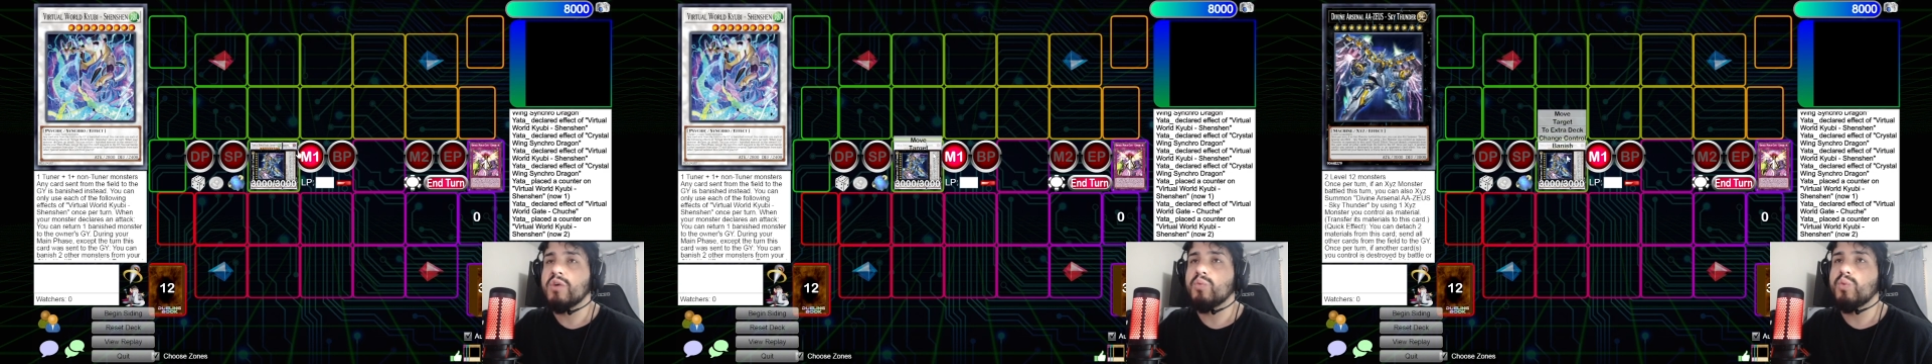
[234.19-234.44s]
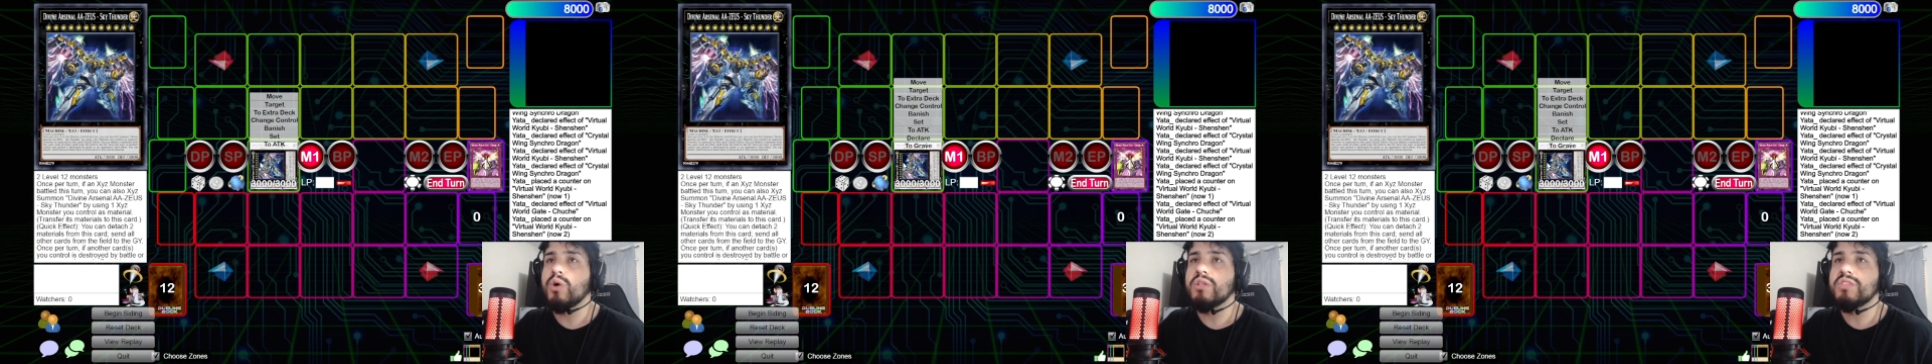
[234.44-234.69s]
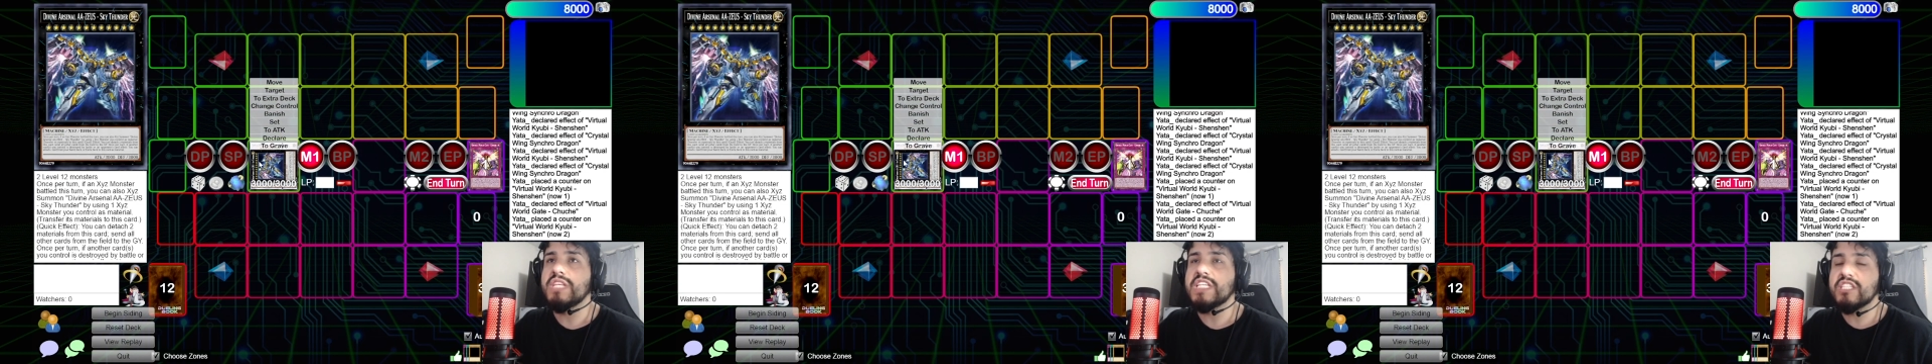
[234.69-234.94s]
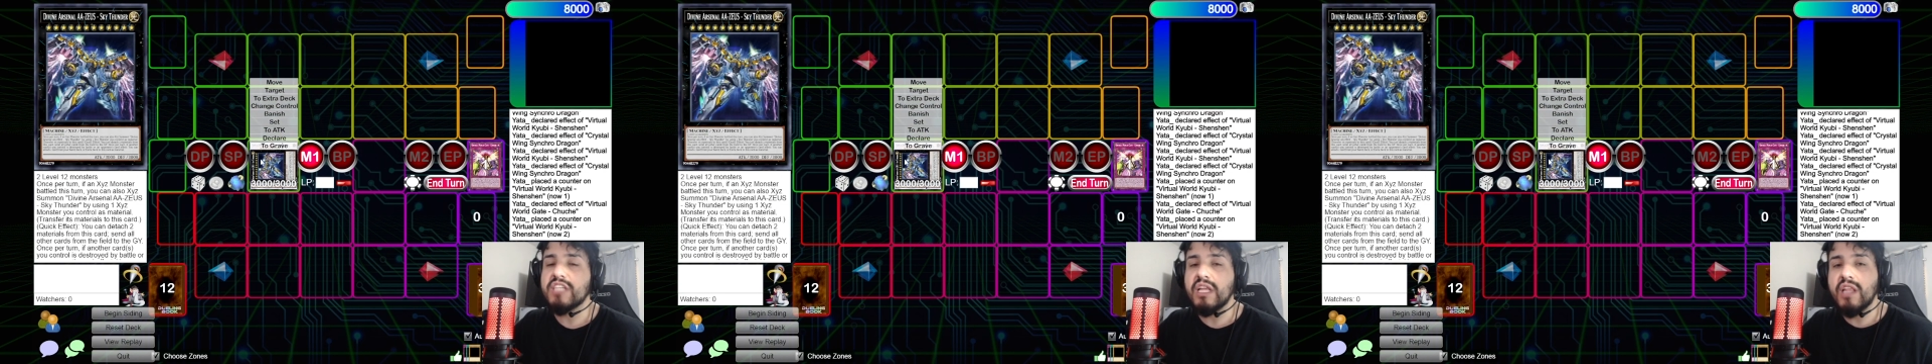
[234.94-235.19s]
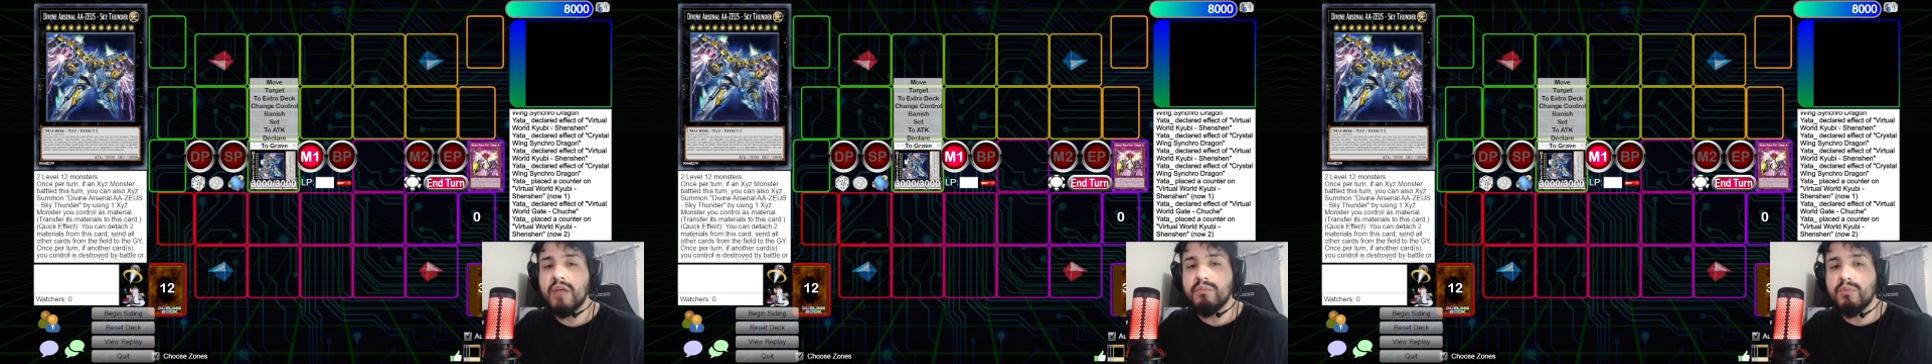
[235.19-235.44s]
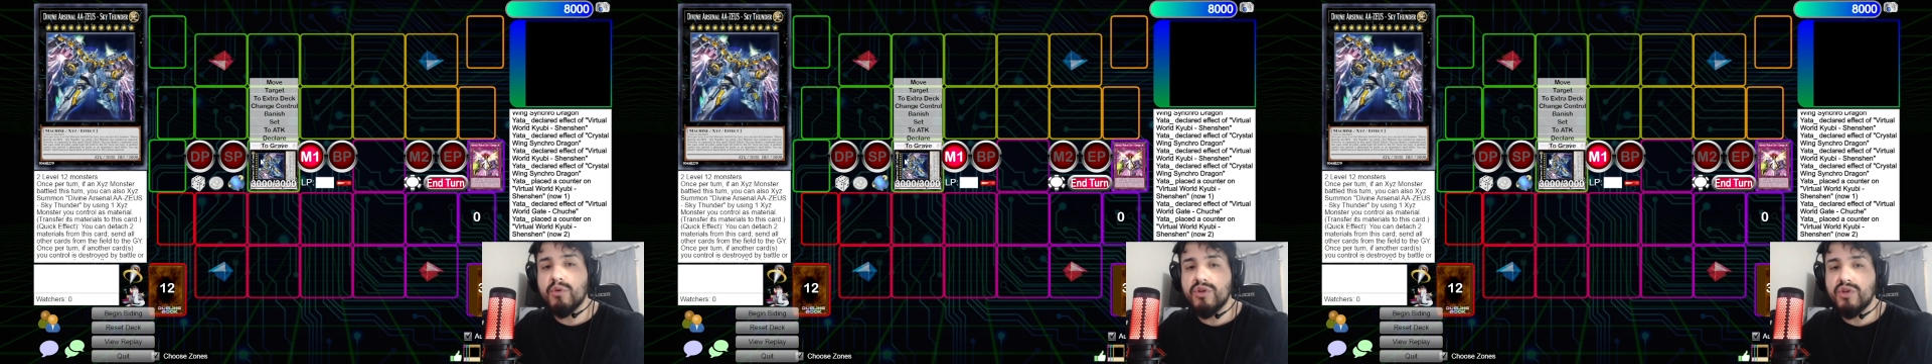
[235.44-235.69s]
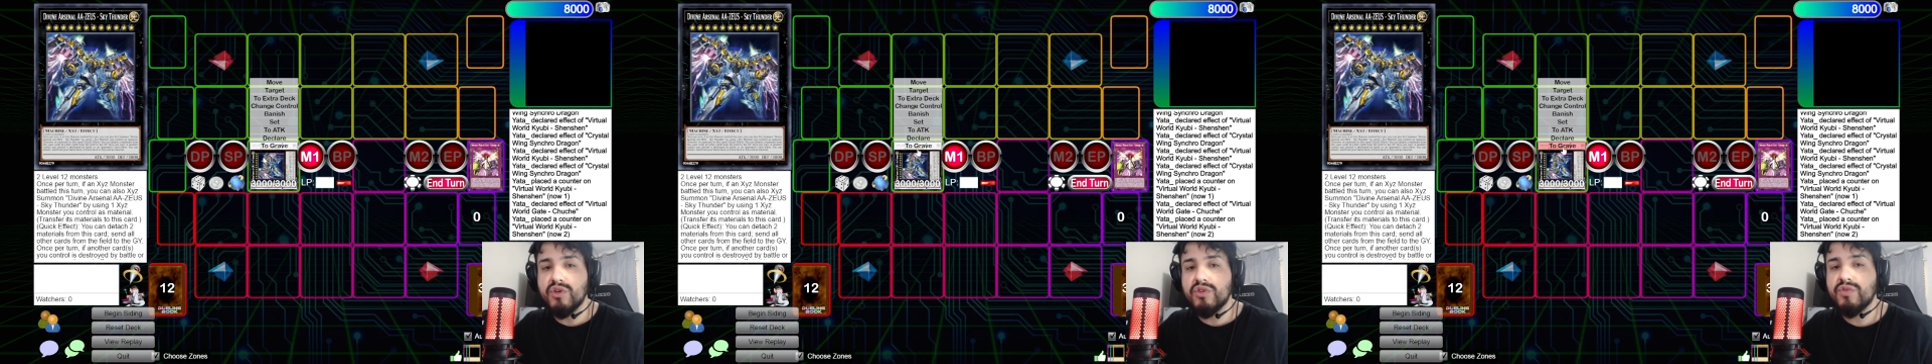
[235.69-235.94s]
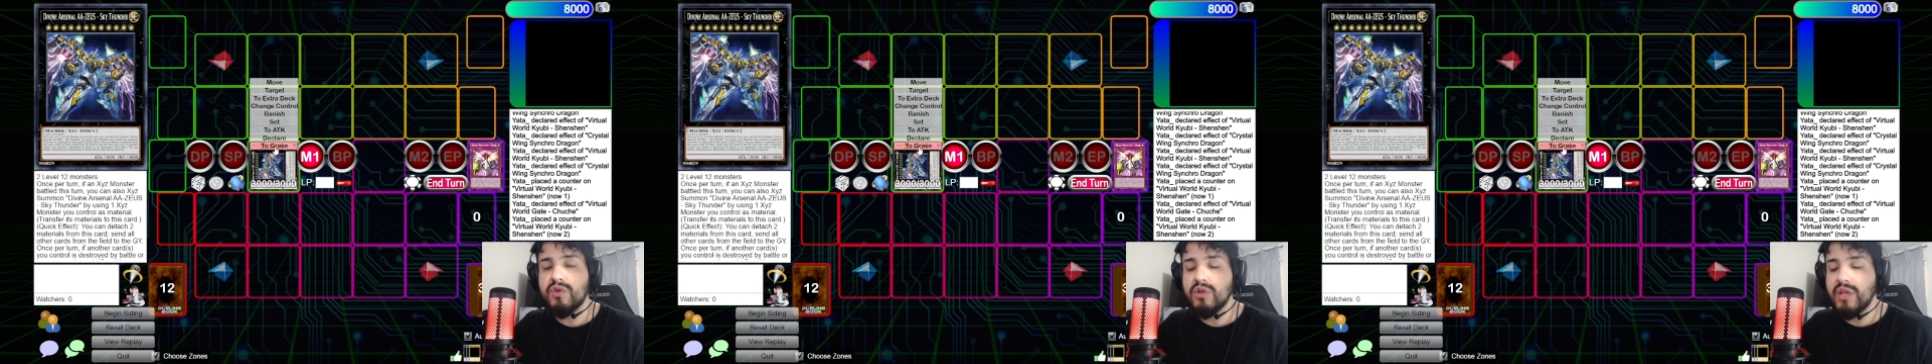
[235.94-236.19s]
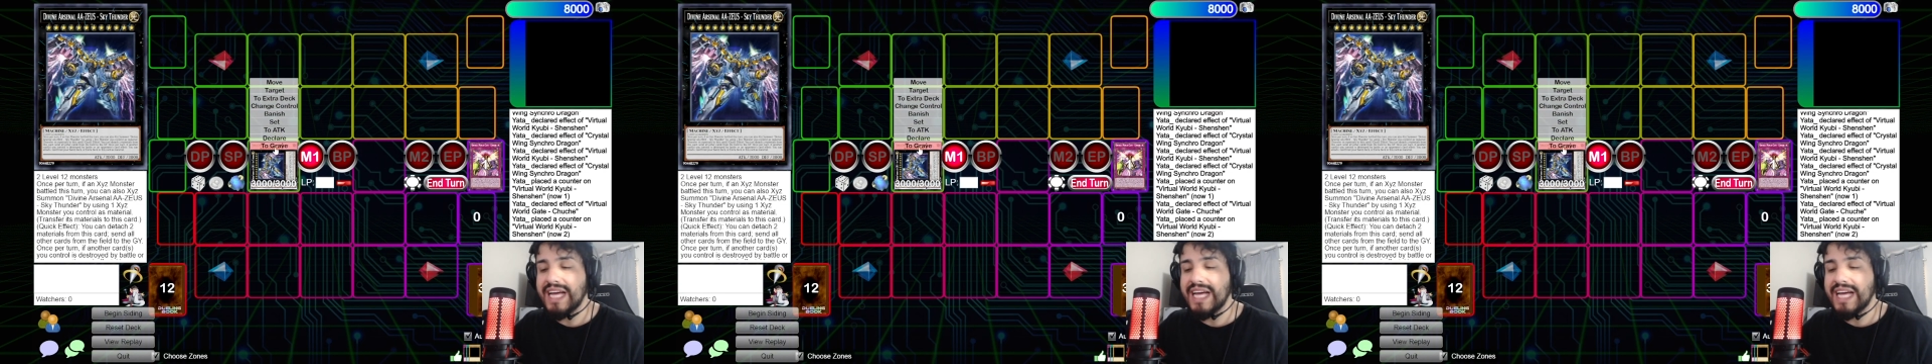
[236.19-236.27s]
Well, this is a lot more useful